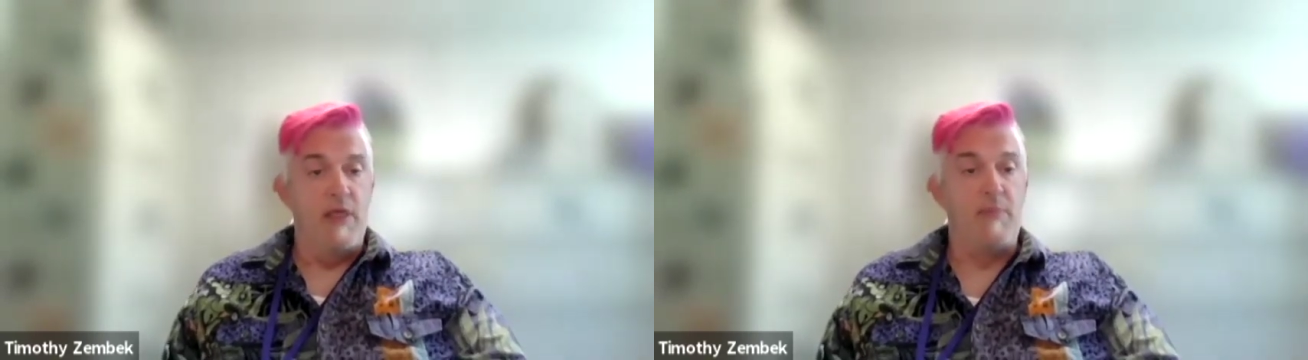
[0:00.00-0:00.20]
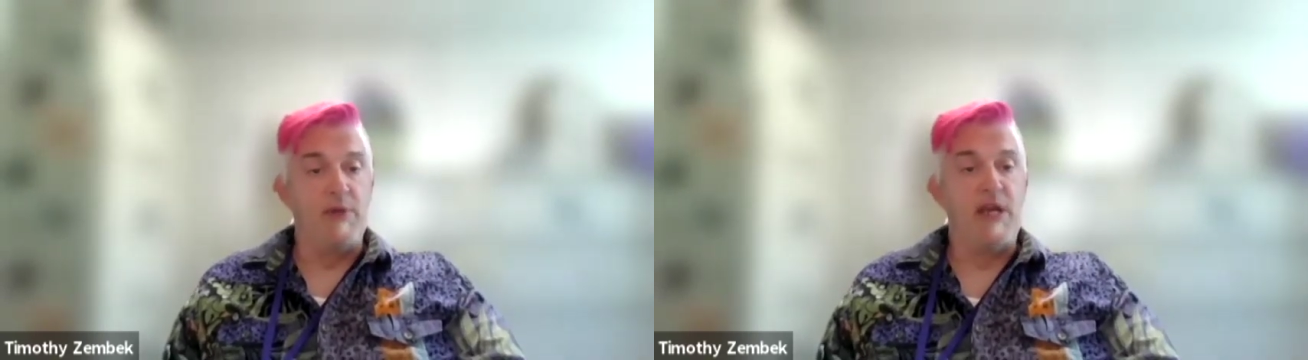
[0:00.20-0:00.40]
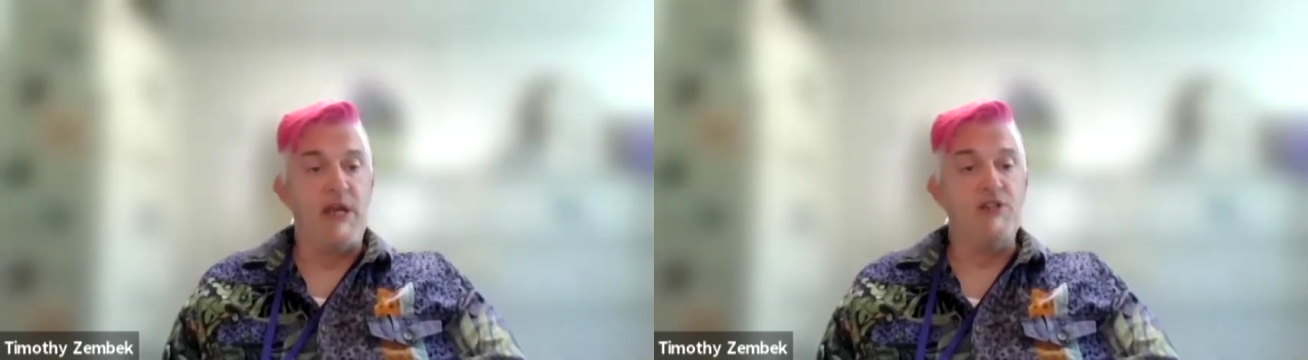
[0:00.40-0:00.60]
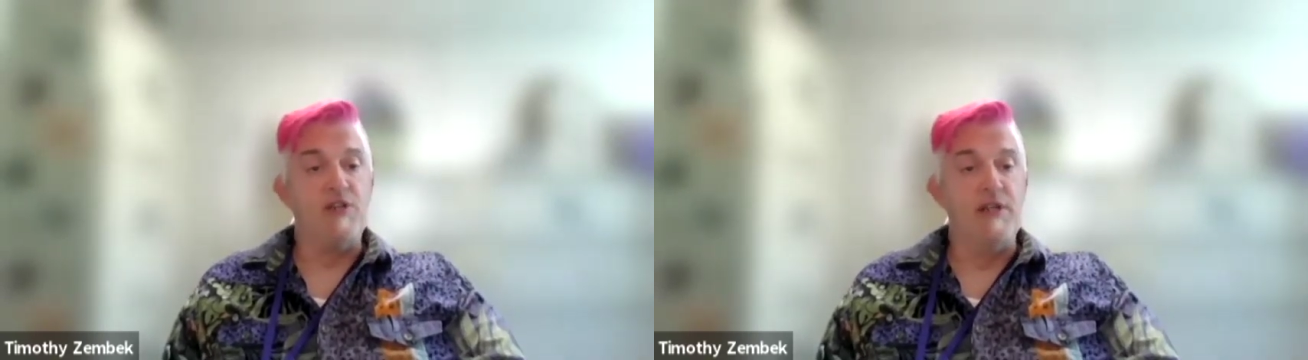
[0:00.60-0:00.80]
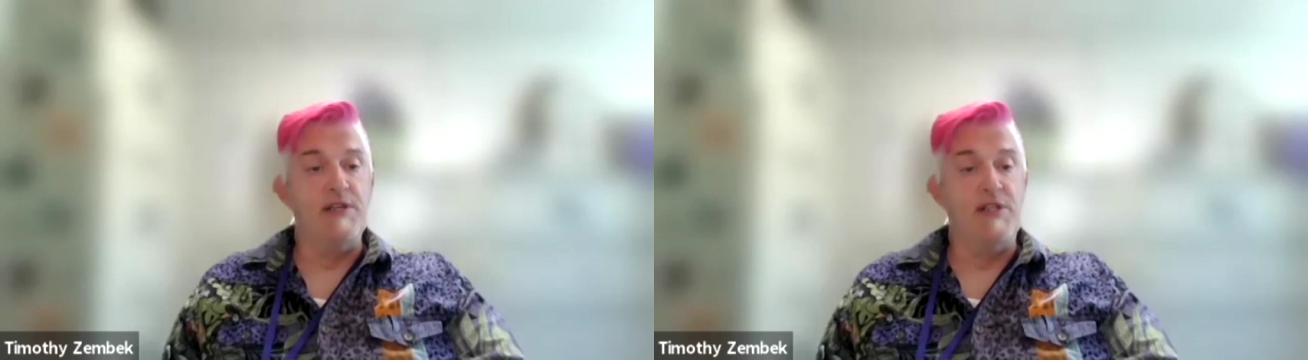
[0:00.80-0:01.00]
the
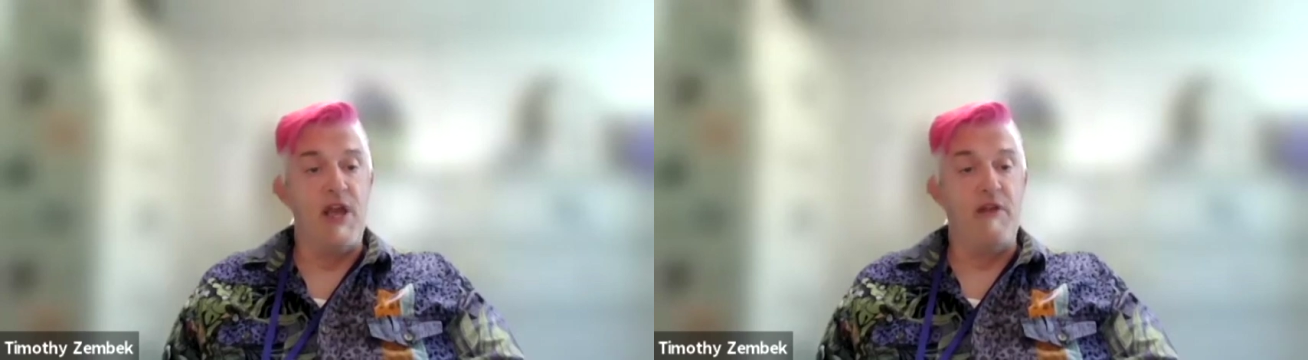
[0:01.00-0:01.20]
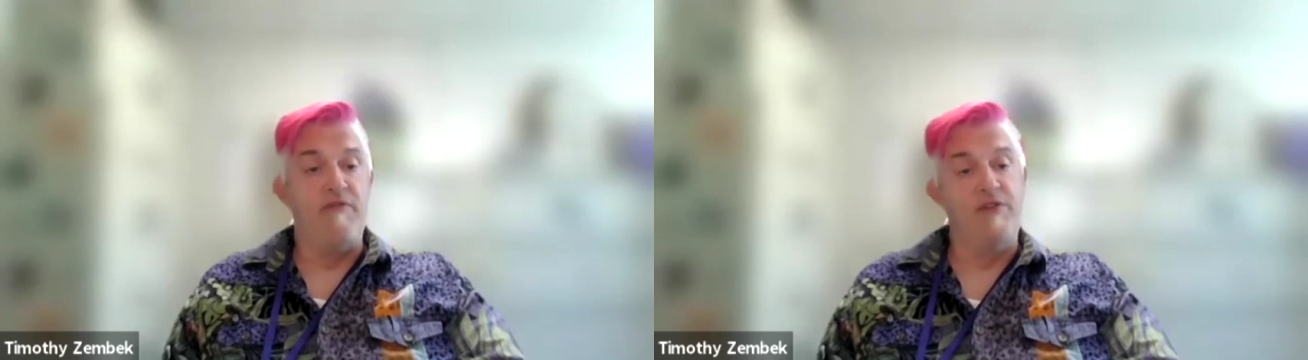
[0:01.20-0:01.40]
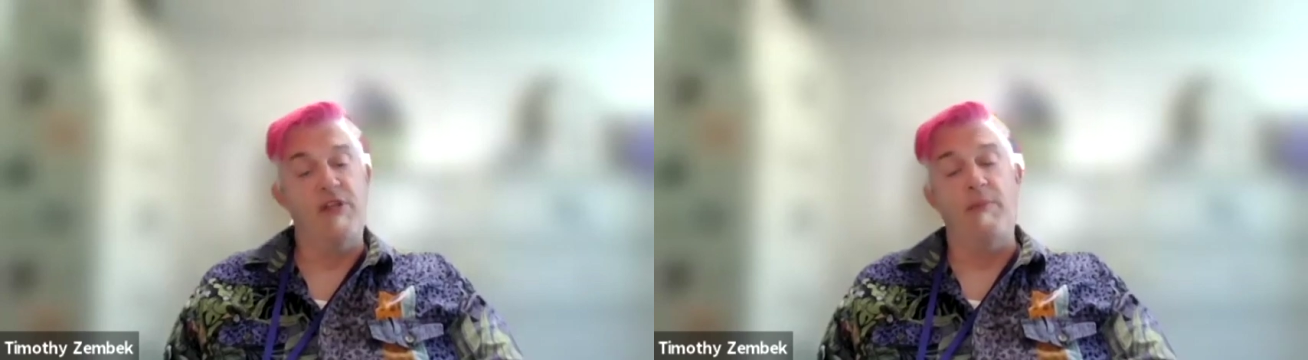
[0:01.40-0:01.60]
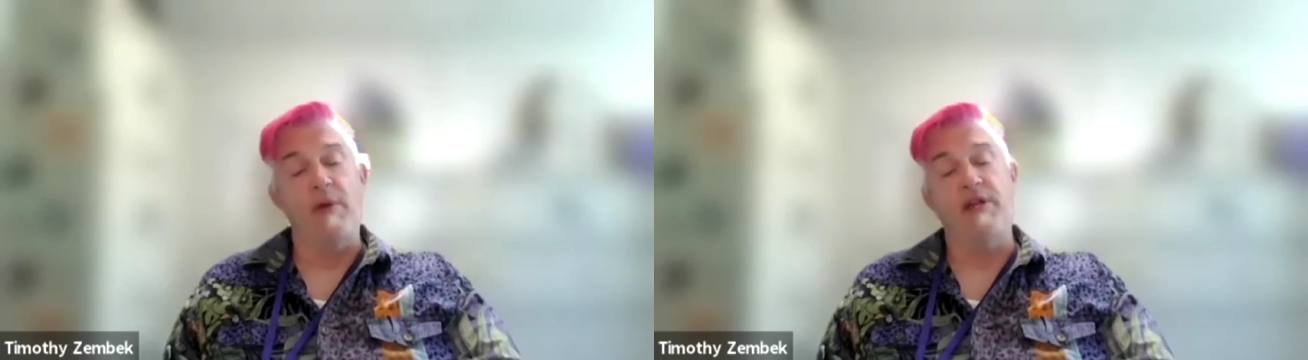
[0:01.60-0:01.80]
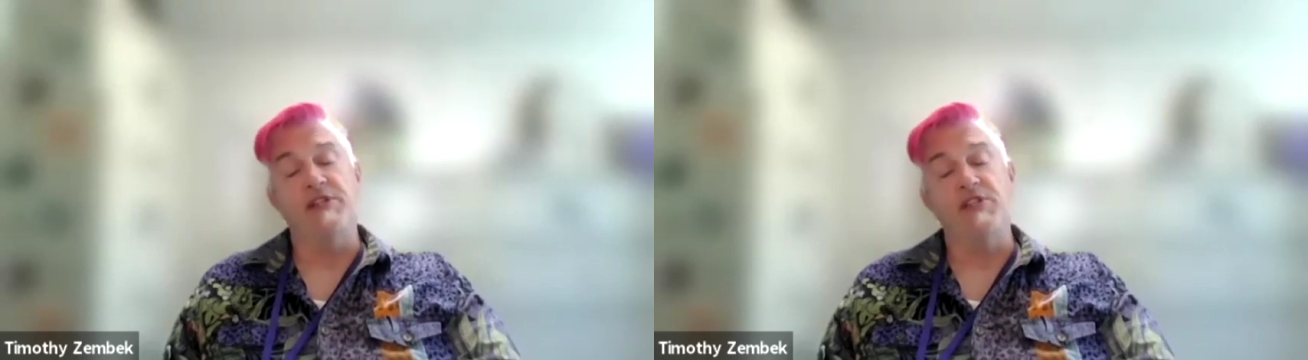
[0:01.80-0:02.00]
potential is there for
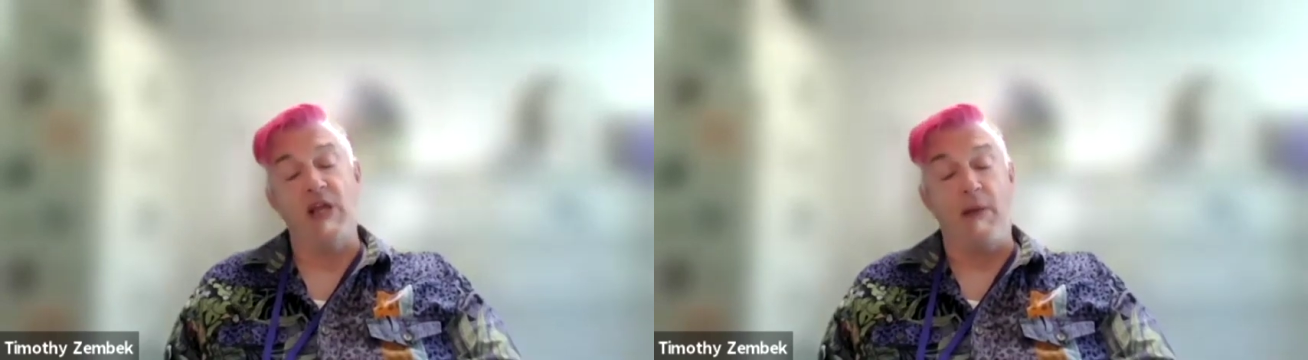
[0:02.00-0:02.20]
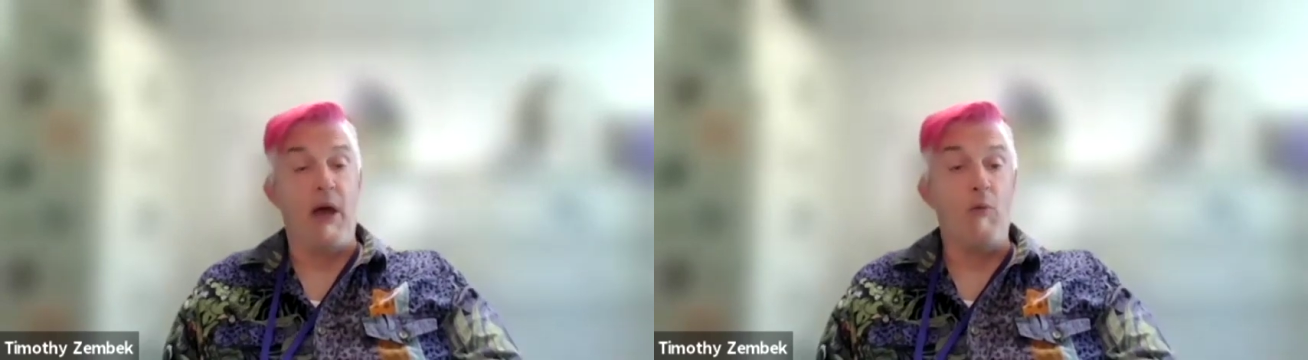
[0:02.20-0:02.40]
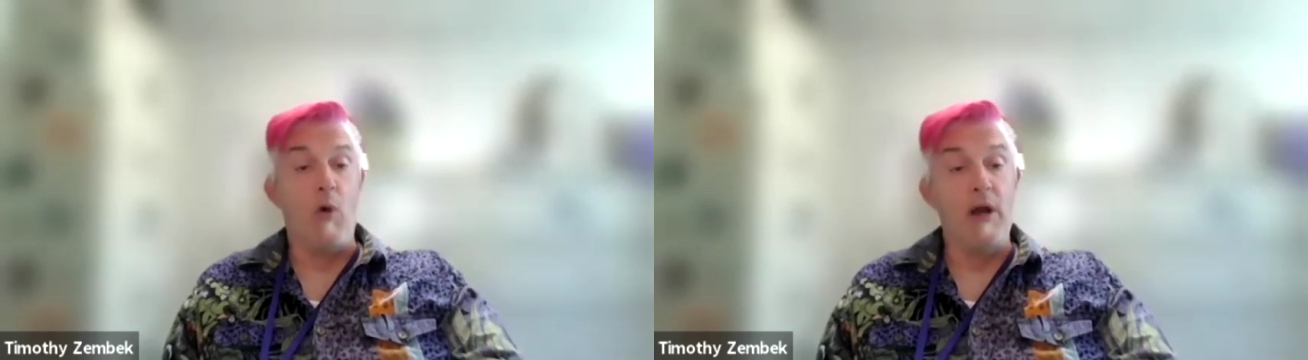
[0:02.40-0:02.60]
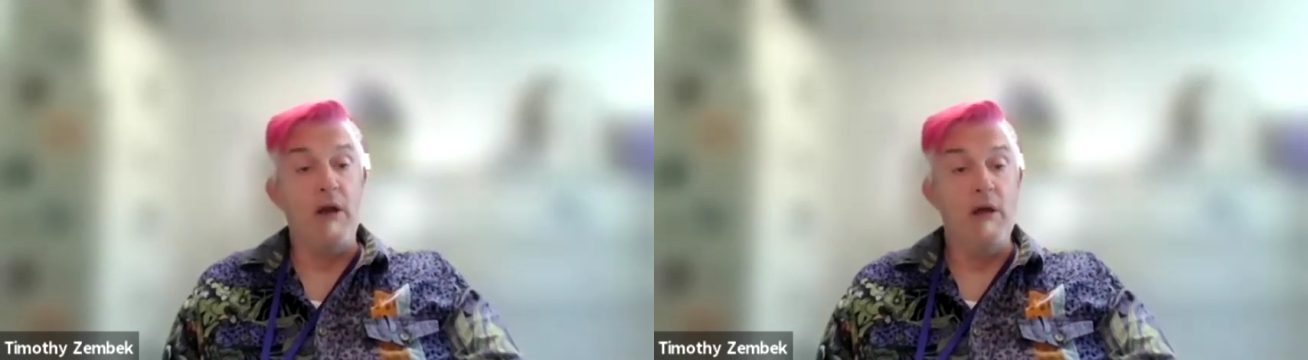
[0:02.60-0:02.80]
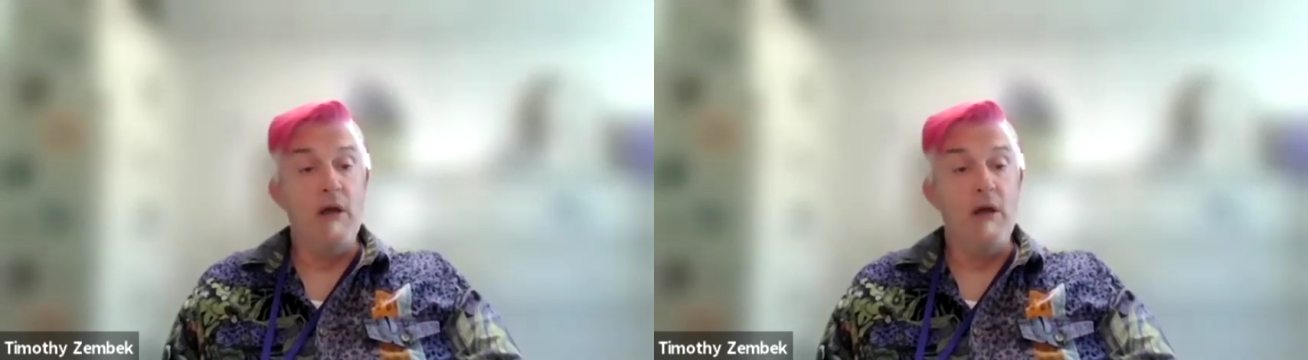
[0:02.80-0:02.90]
somebody to step on one,